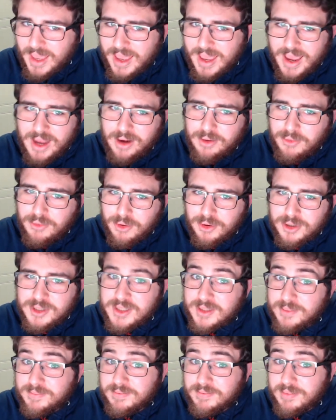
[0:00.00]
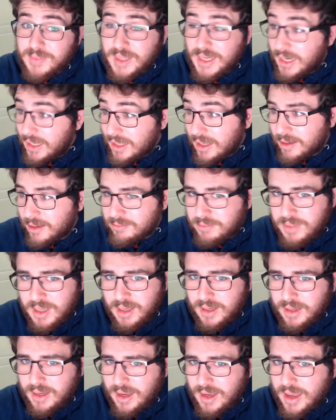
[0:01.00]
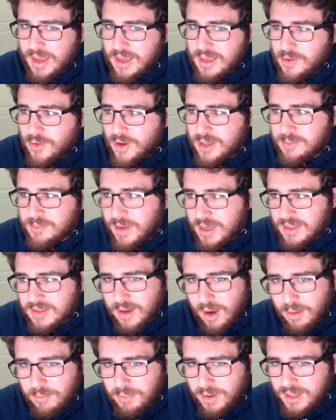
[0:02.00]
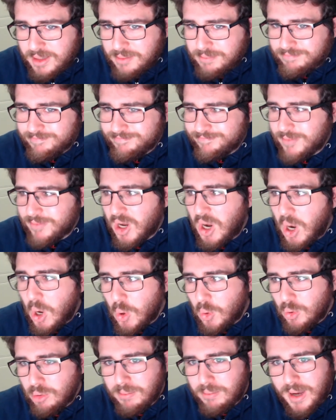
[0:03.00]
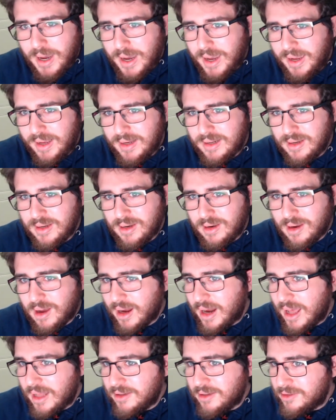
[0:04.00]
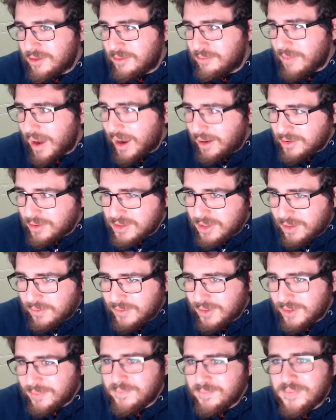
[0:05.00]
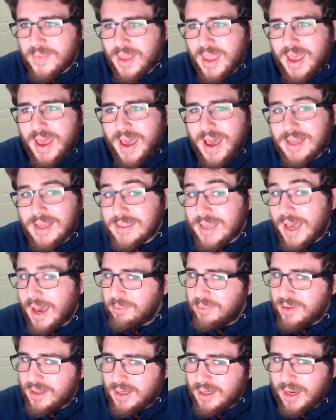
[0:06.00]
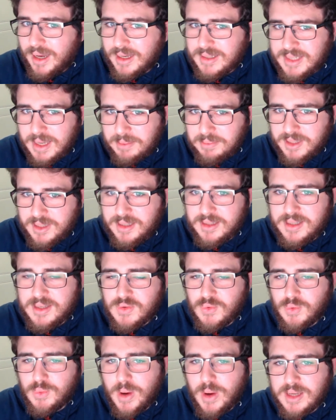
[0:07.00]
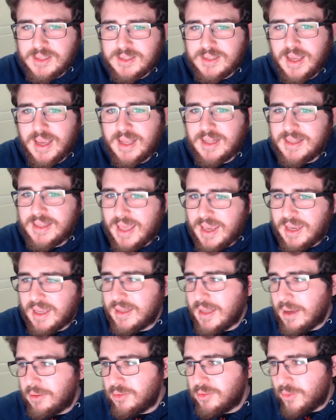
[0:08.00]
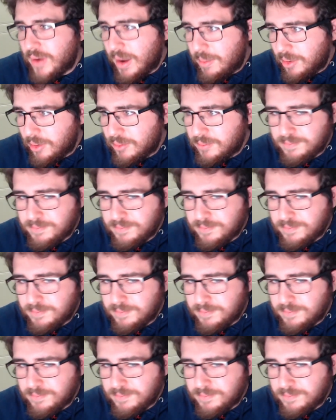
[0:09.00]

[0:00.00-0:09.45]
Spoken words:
and of course, GitHub, being a US-based company owned by none other than Microsoft, has happily accepted this request and taken down the repo.